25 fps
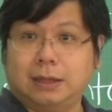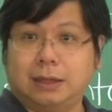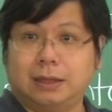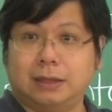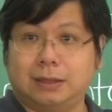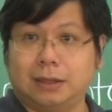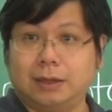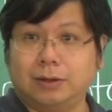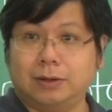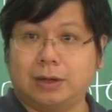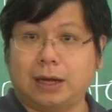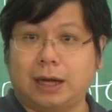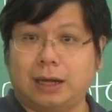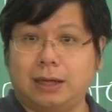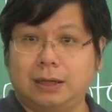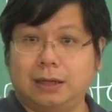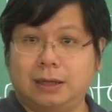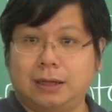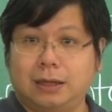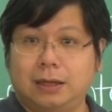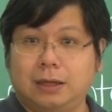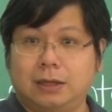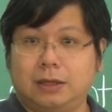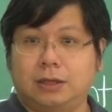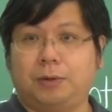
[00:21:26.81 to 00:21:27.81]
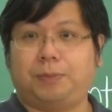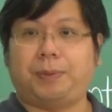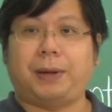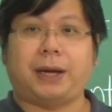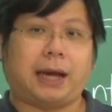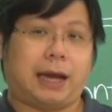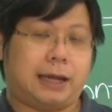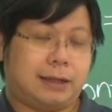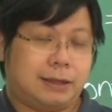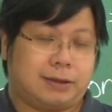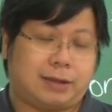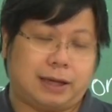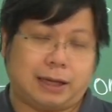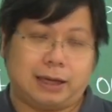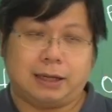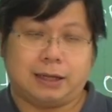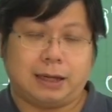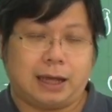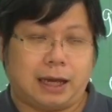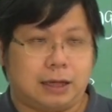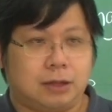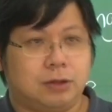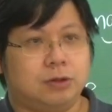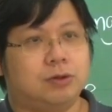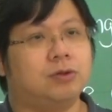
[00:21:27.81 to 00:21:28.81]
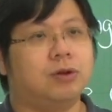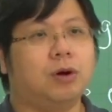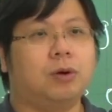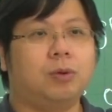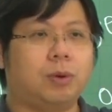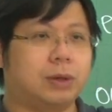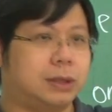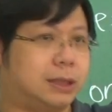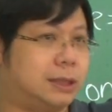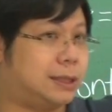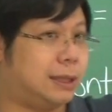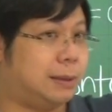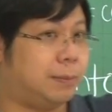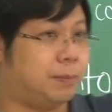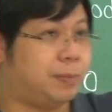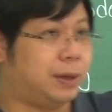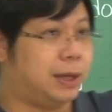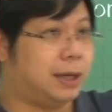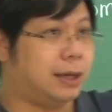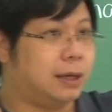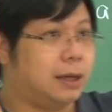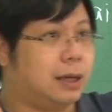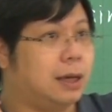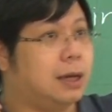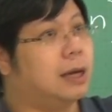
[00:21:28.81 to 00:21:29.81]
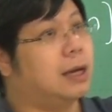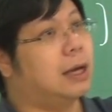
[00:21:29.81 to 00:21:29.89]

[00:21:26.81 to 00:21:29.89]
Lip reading: Is it okay? You pick anything in A, you know what is in B.